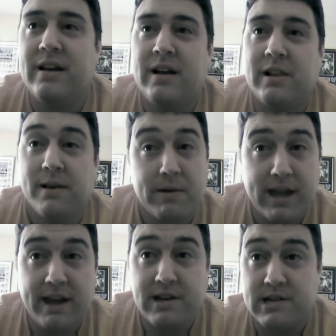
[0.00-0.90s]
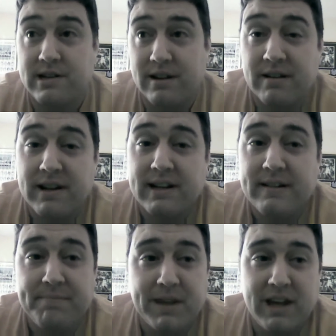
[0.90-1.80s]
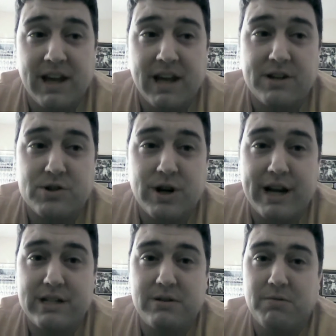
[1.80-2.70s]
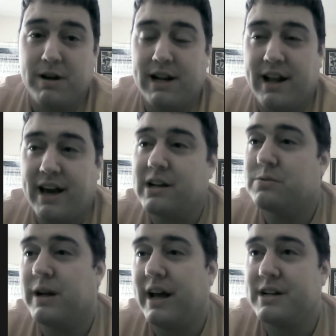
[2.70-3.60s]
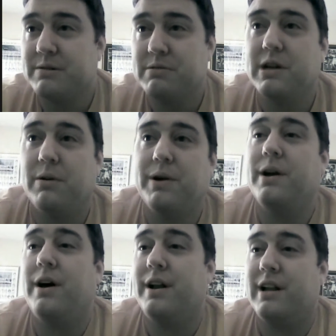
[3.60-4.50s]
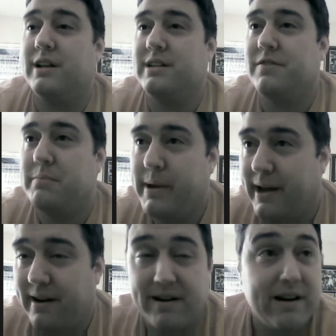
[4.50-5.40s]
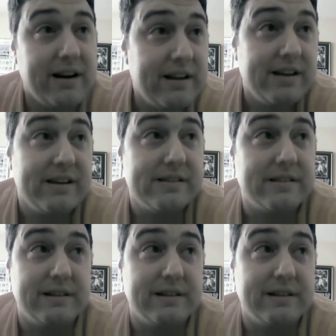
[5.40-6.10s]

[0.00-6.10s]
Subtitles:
location and try to reenact what actually was going on in a different manner. So,